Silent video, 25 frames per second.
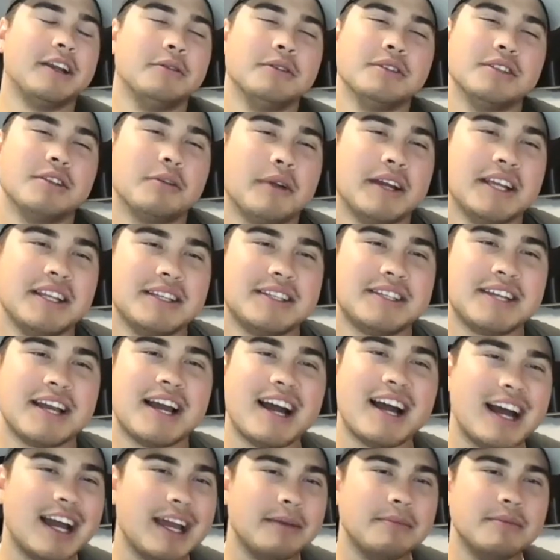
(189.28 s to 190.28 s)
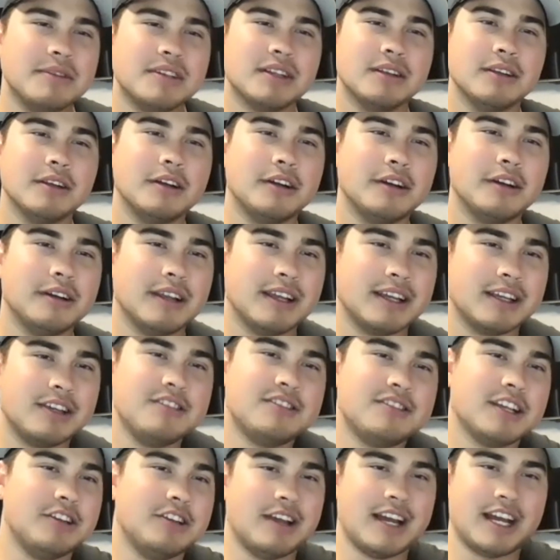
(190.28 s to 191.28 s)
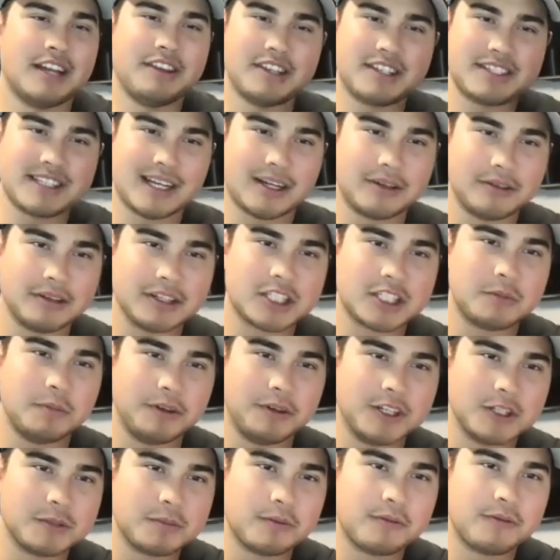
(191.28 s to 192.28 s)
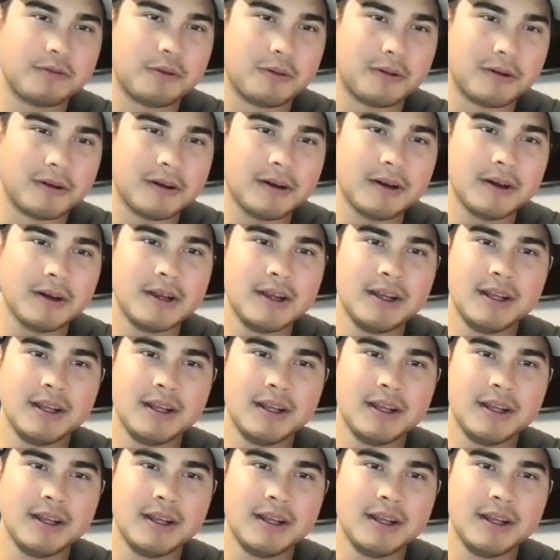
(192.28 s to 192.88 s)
it was the right time to learn. Like you said, you had the sour experience before,